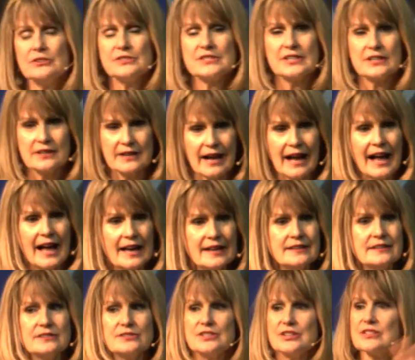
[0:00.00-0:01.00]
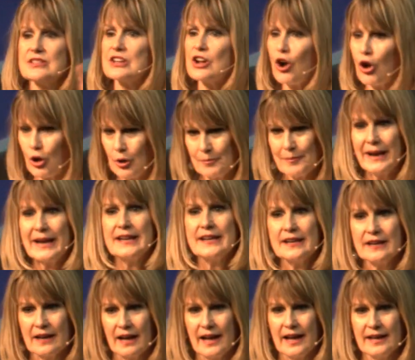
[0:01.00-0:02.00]
to God, to the Almighty
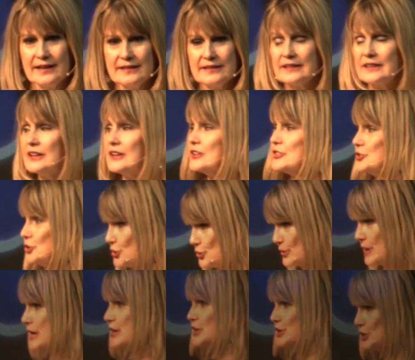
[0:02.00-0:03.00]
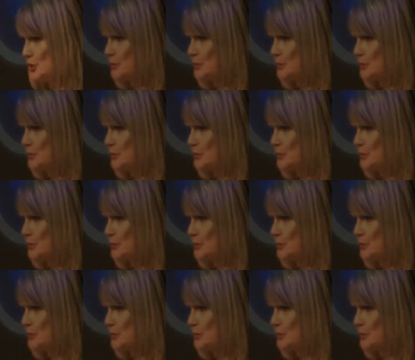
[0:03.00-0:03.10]
God, the greater your